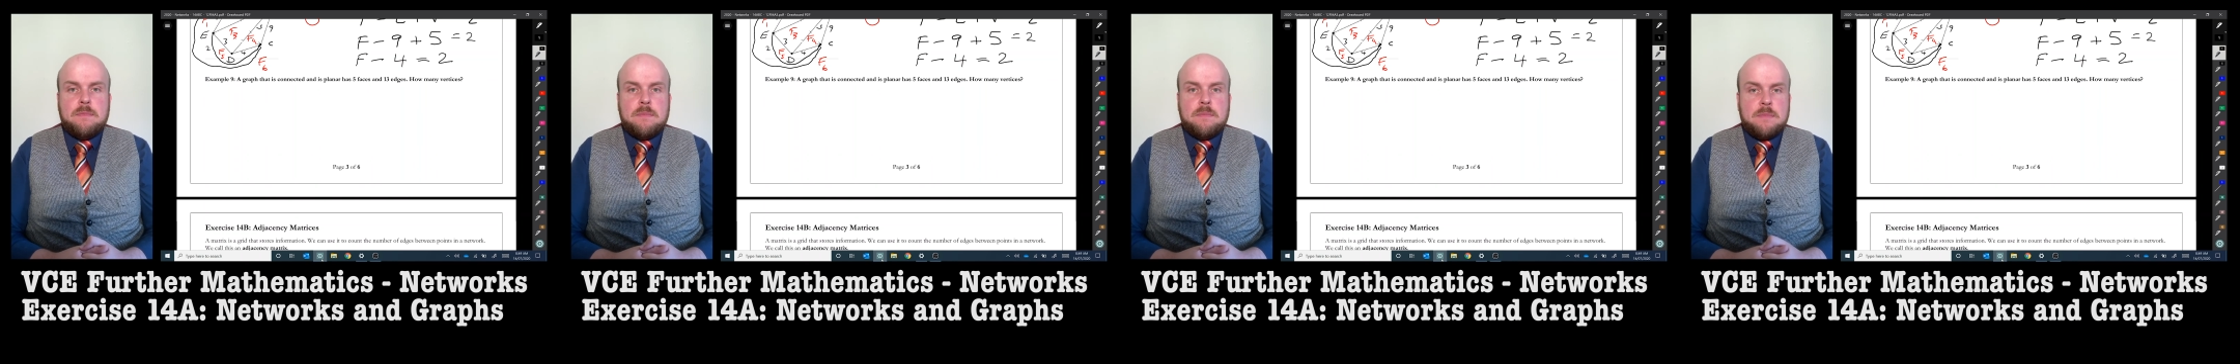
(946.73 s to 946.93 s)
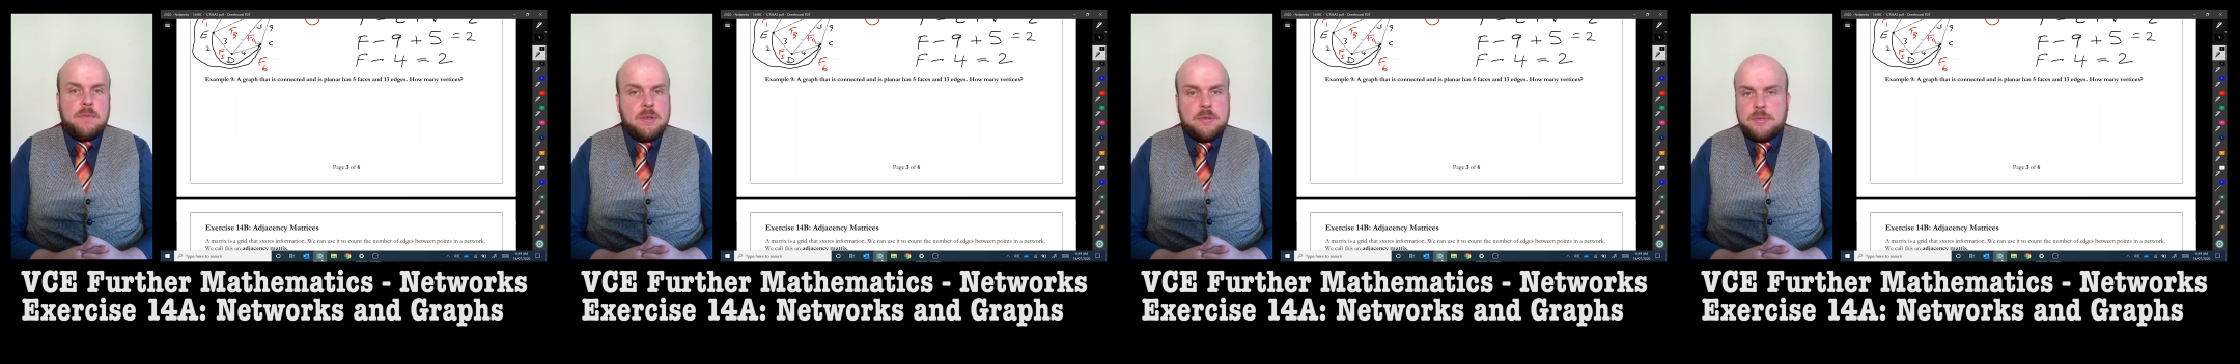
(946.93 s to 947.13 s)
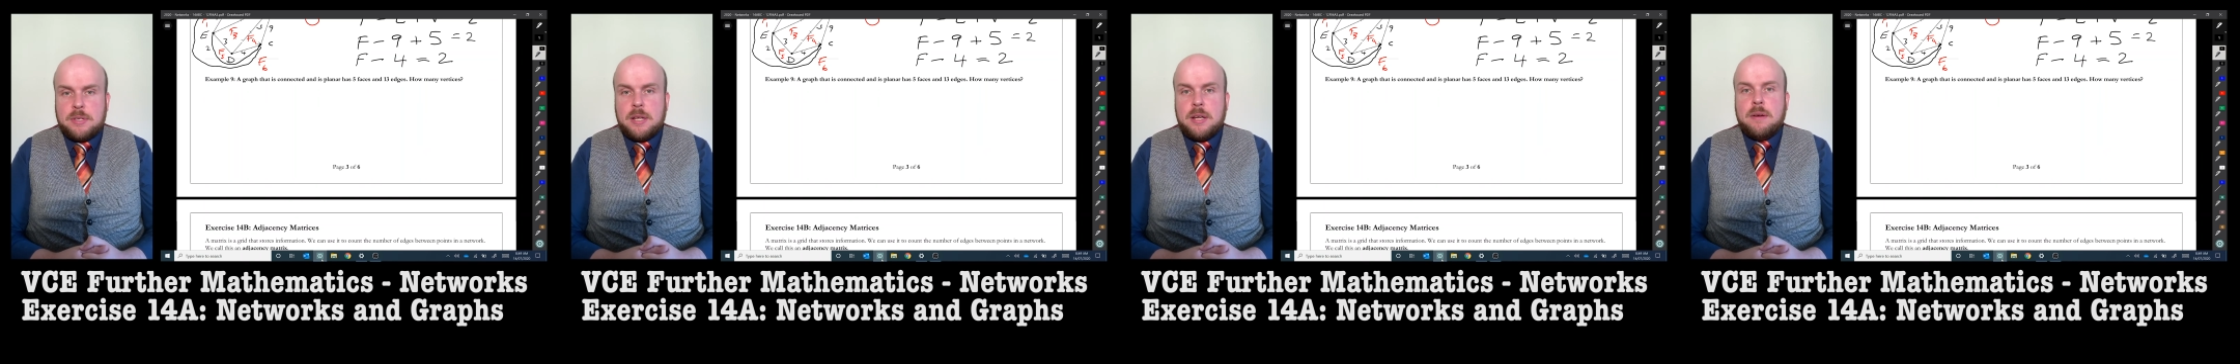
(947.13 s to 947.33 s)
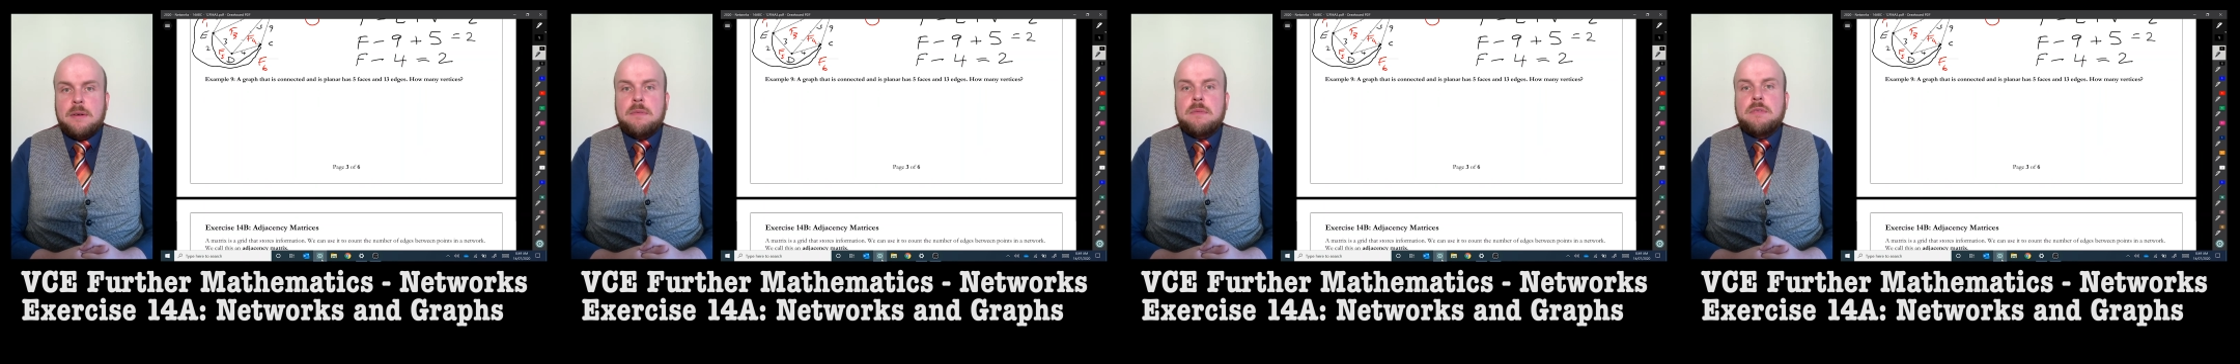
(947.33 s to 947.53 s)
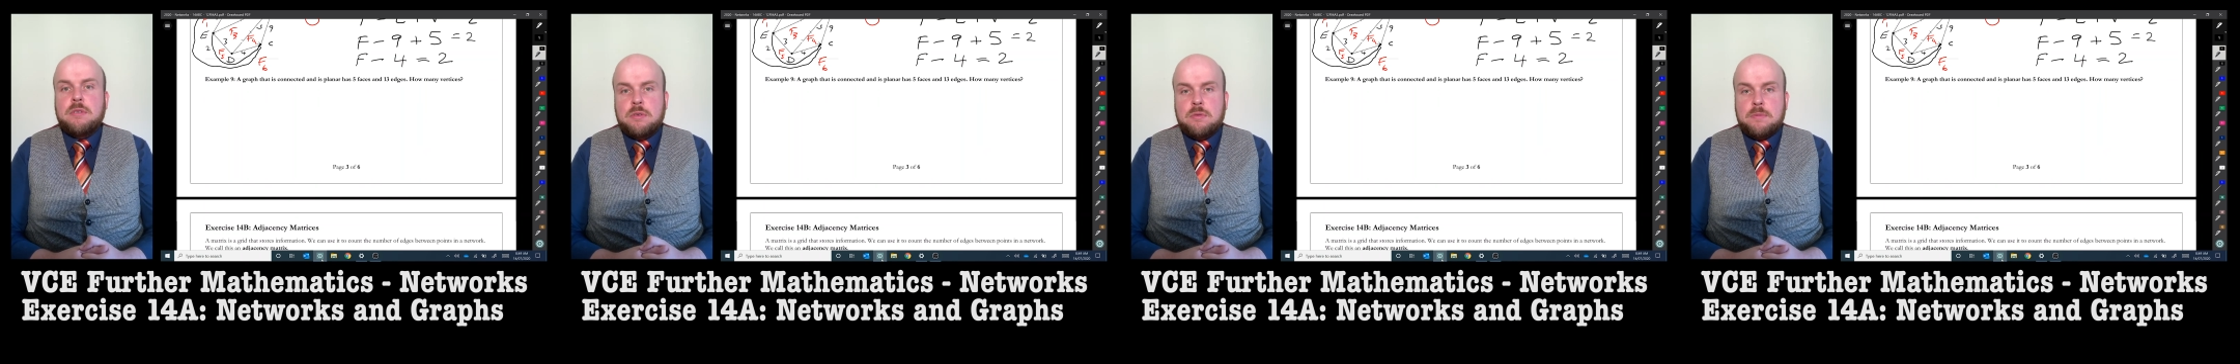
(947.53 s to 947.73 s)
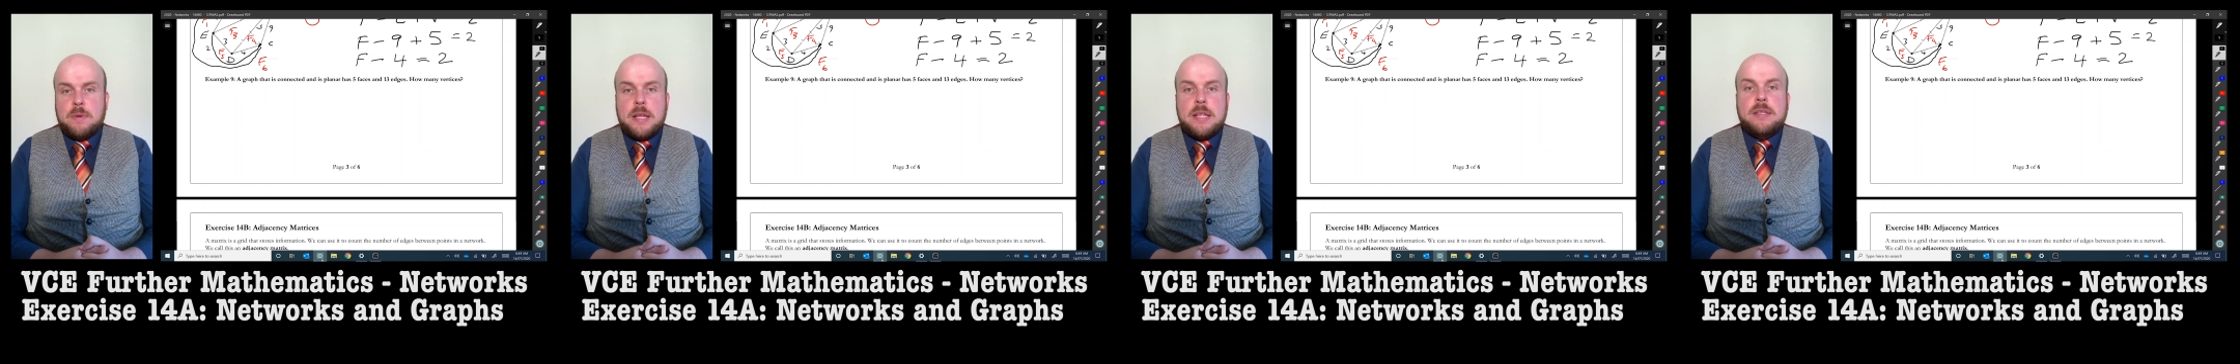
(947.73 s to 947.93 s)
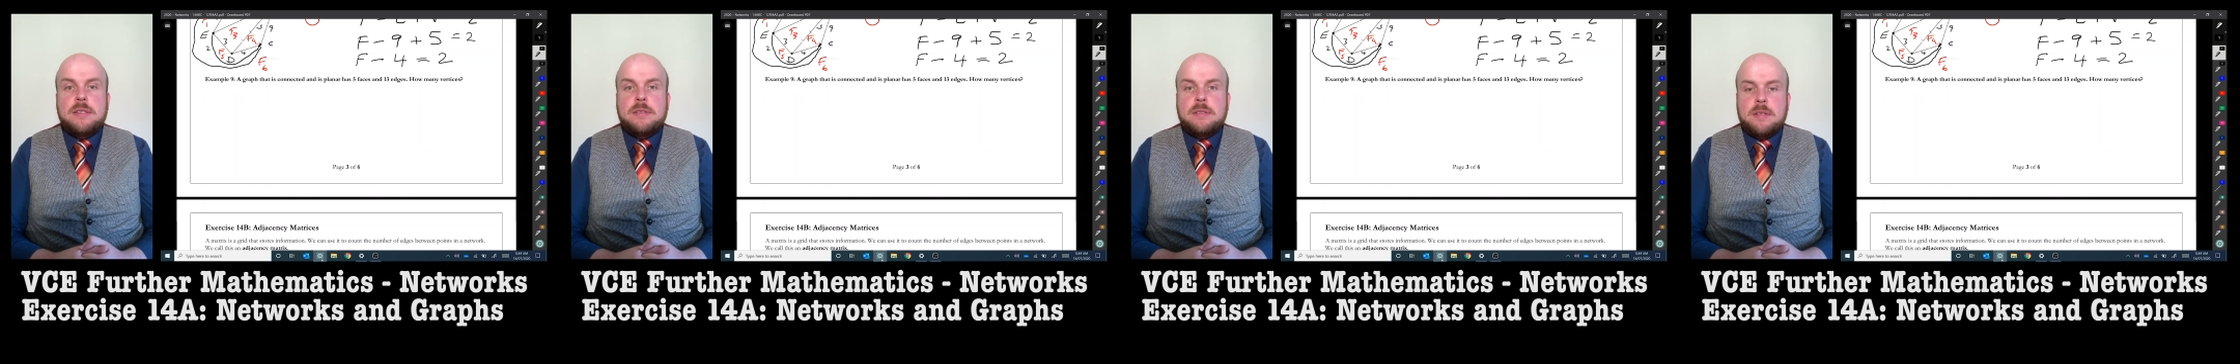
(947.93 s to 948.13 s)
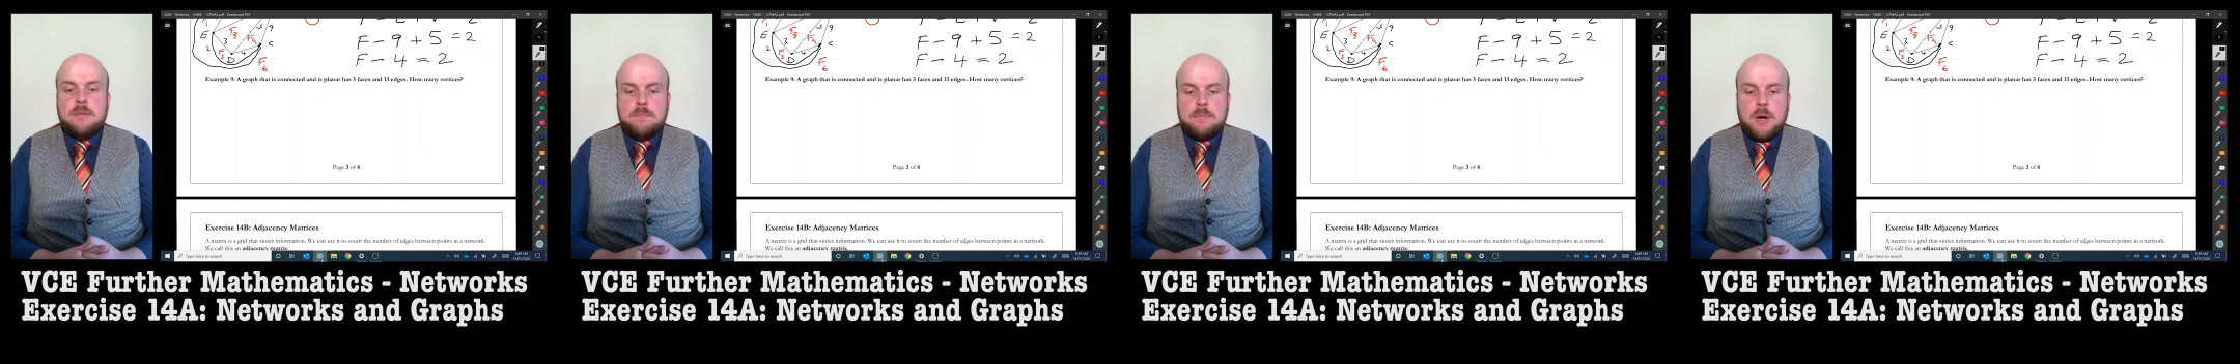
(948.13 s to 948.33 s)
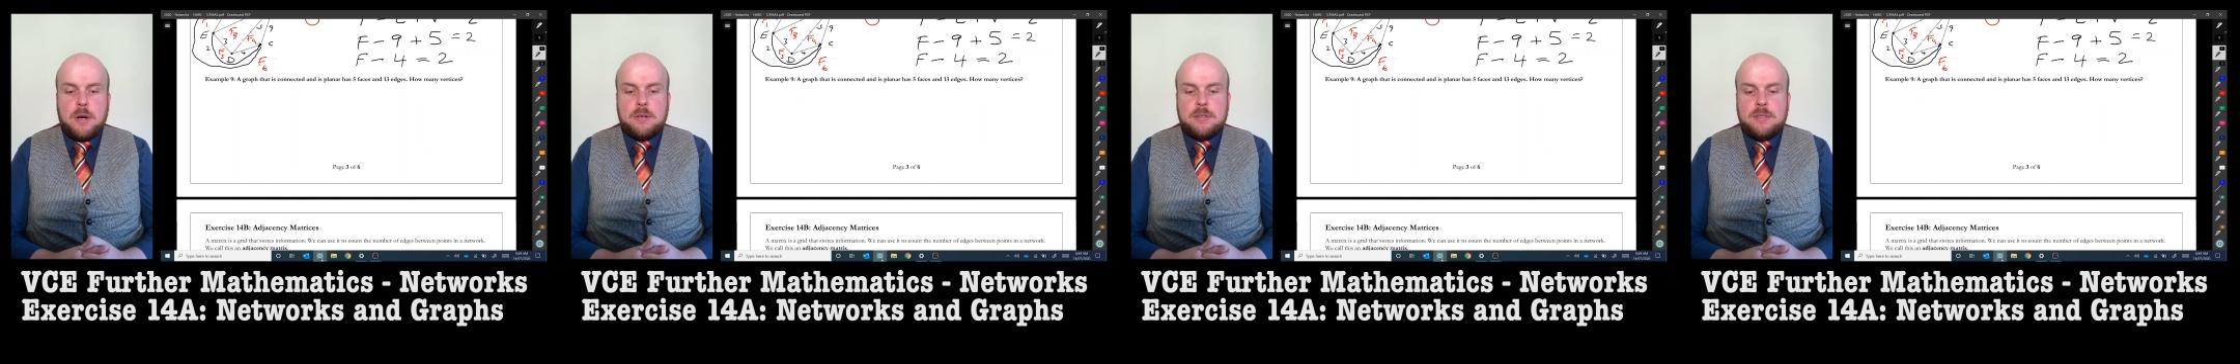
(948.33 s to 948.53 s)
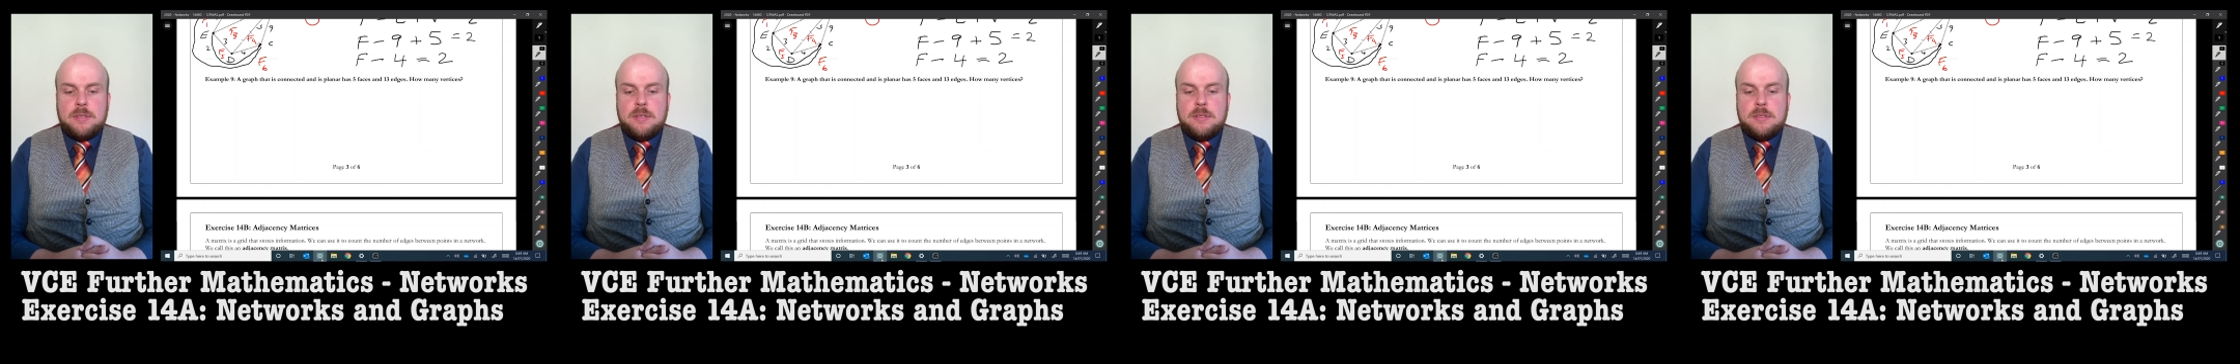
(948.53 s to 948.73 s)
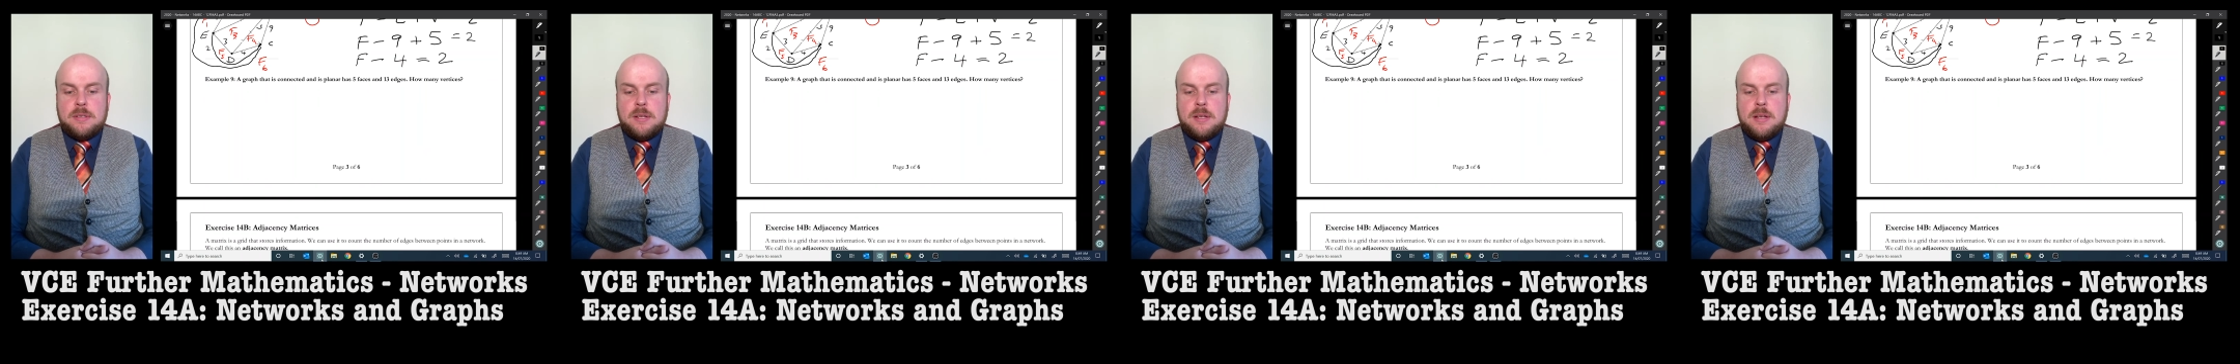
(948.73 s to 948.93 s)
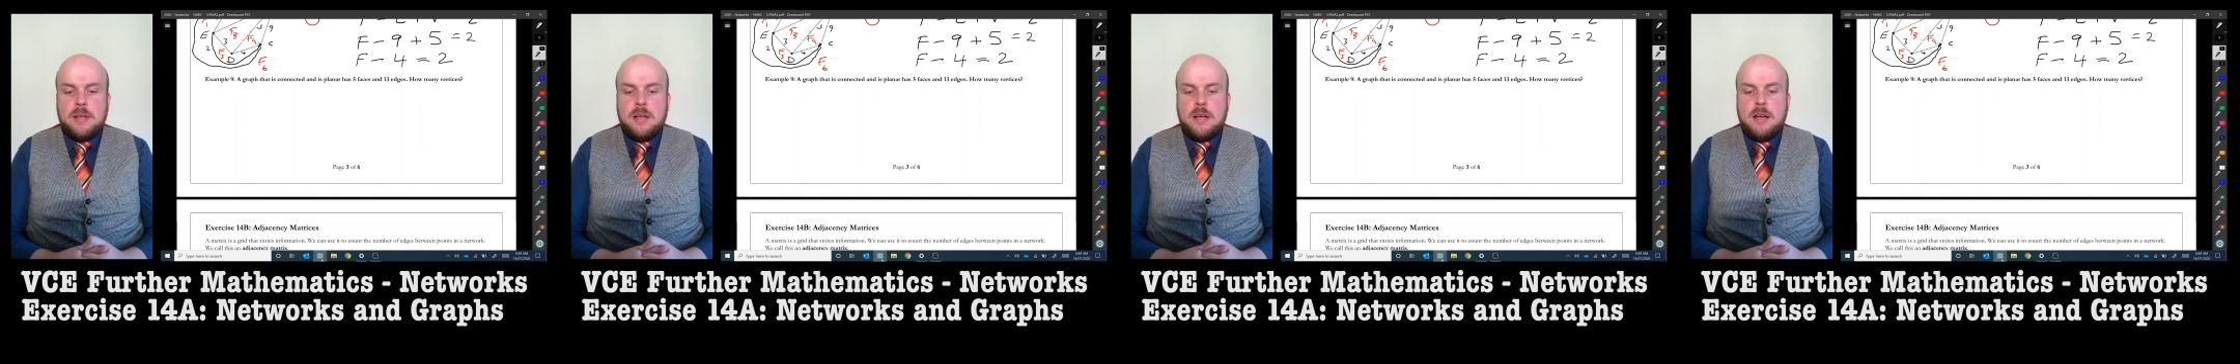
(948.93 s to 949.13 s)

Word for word: using grids and boxes,